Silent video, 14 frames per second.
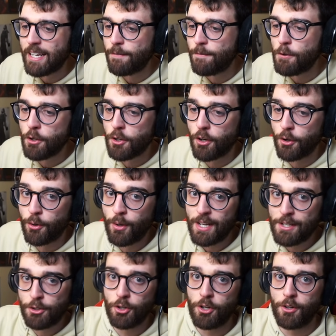if you go
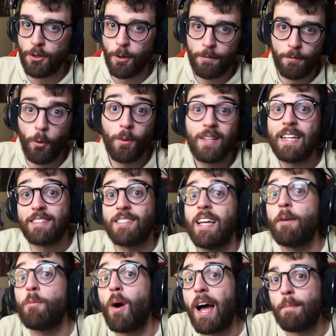and turn it off? Or let's
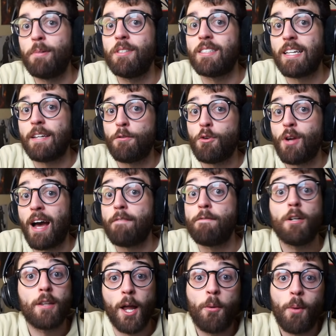say what happens if you have
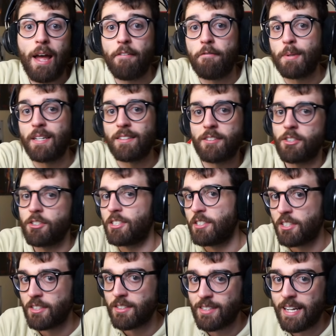lower FPS, because as
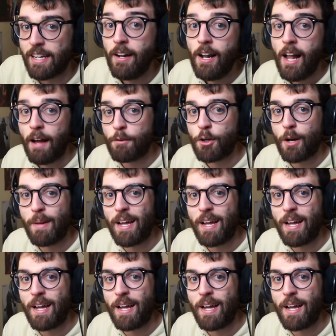you can see, I've got